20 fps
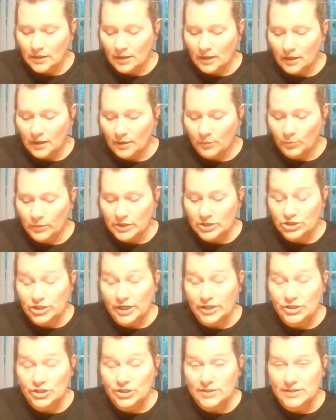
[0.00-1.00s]
When it
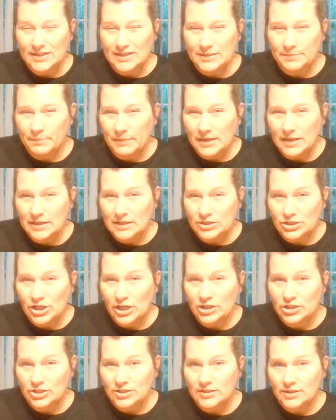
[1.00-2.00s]
changes the speed, it
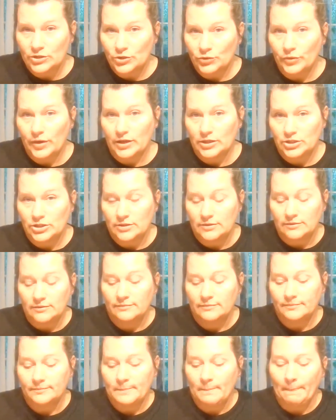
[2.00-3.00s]
changes the direction.
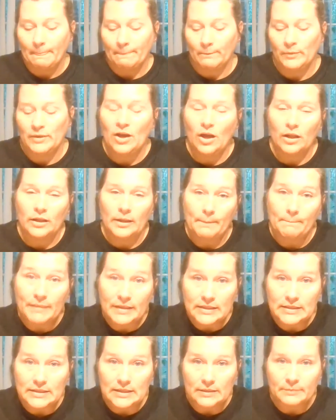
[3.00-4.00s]
We call it
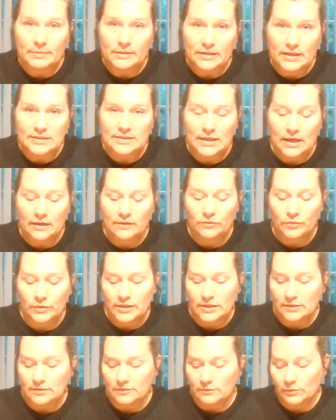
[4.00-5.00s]
bending, but that's kind of what
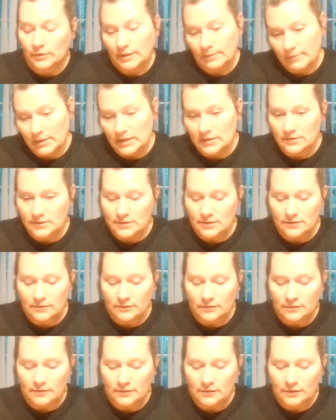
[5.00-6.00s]
it means.
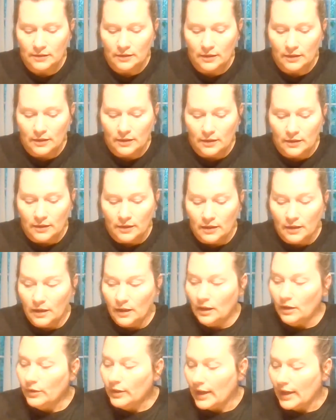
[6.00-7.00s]

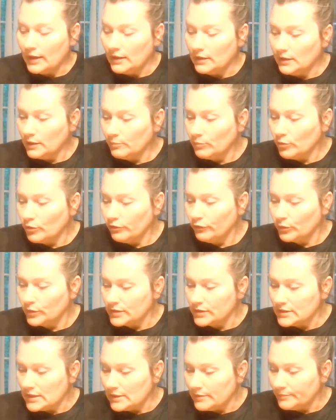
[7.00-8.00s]
Okay, number
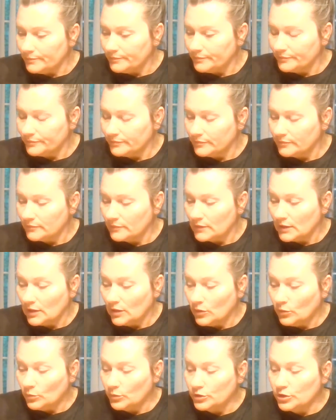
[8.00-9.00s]
14.
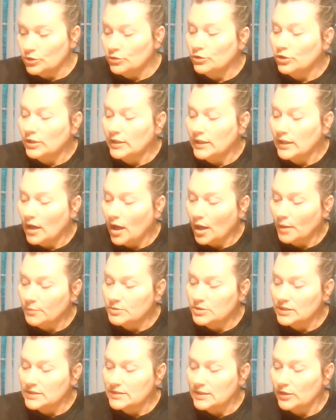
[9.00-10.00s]
When you look at
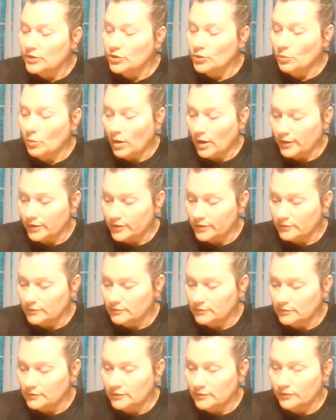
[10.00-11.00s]
objects underwater
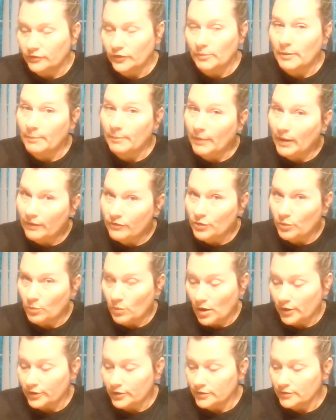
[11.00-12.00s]
from above the
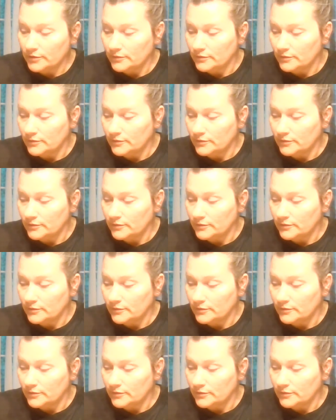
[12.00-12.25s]
water,